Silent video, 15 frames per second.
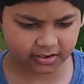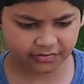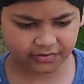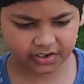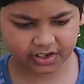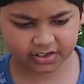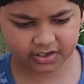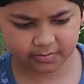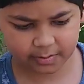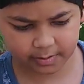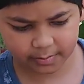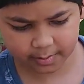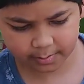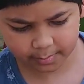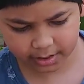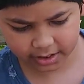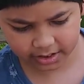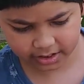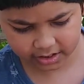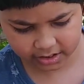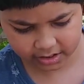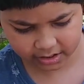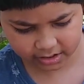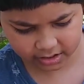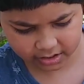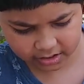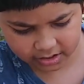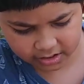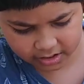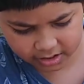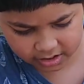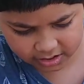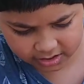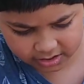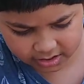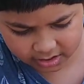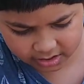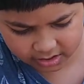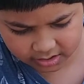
First we will make this